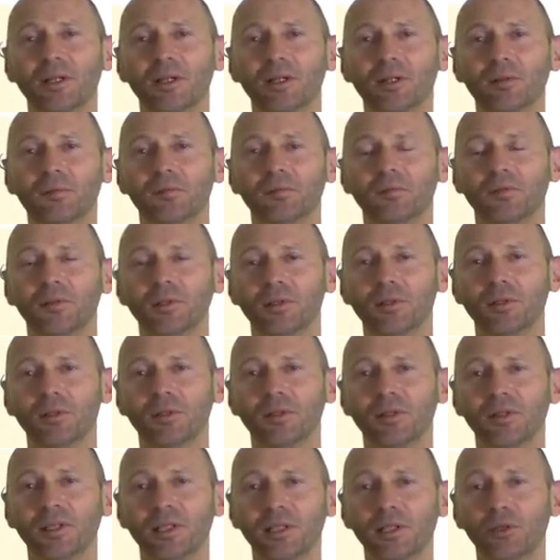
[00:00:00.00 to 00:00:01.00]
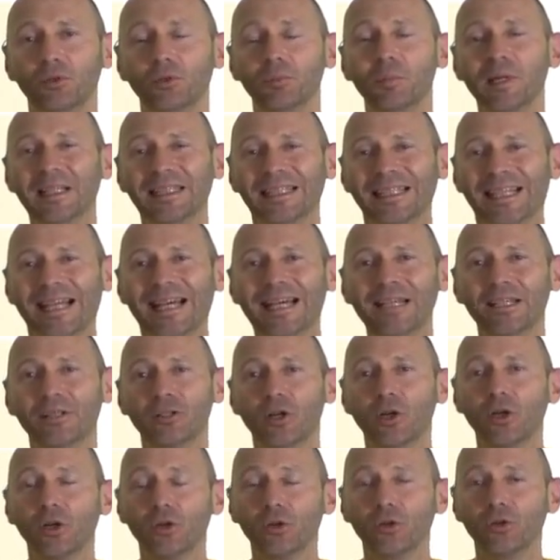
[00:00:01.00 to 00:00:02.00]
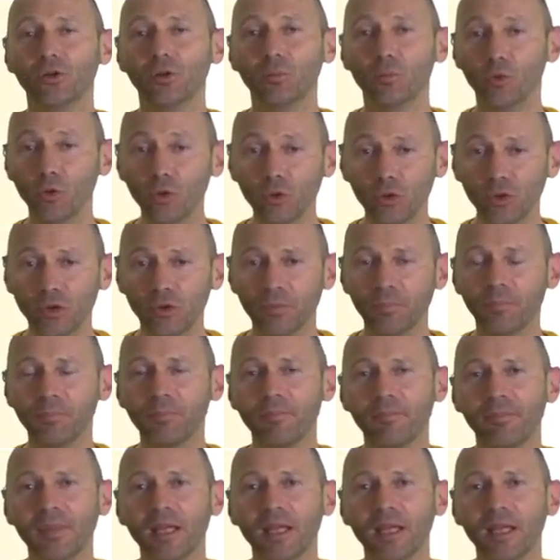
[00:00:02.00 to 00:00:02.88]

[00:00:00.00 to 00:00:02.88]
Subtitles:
of the humankind on the moon,